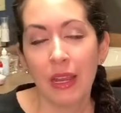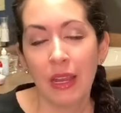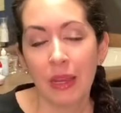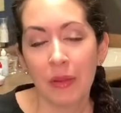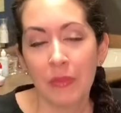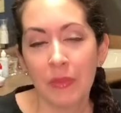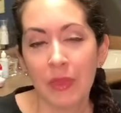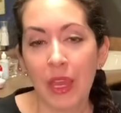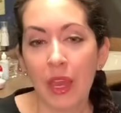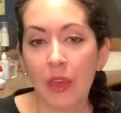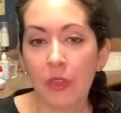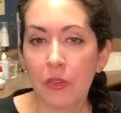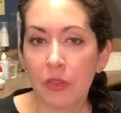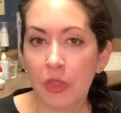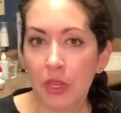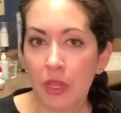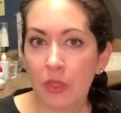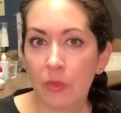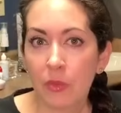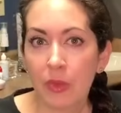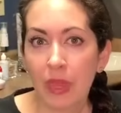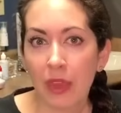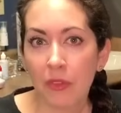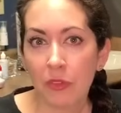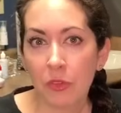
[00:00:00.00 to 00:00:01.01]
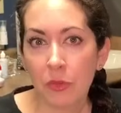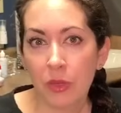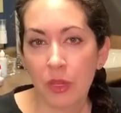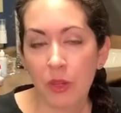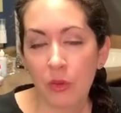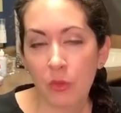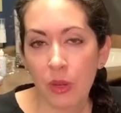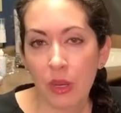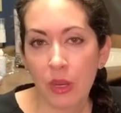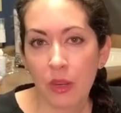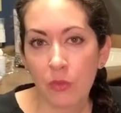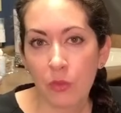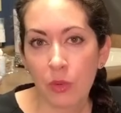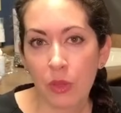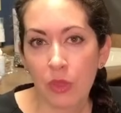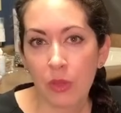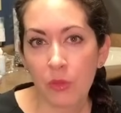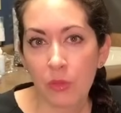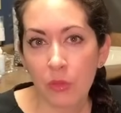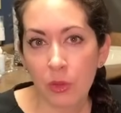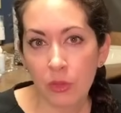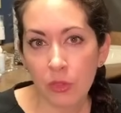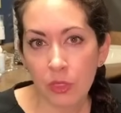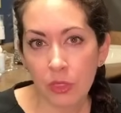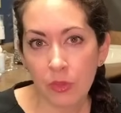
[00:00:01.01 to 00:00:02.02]
The other thing that we have to be aware of with the
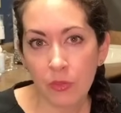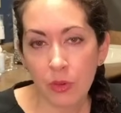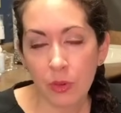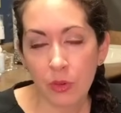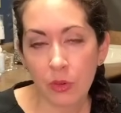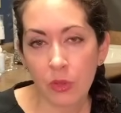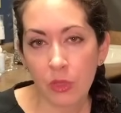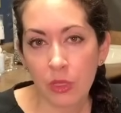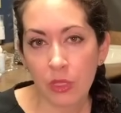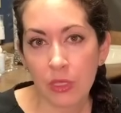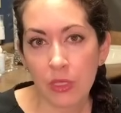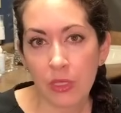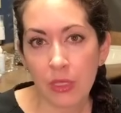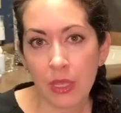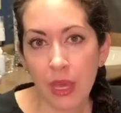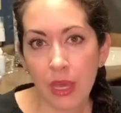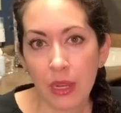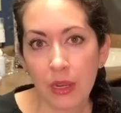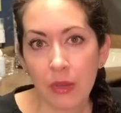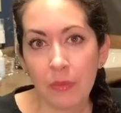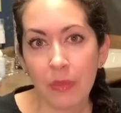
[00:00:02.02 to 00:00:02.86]
multifocal is that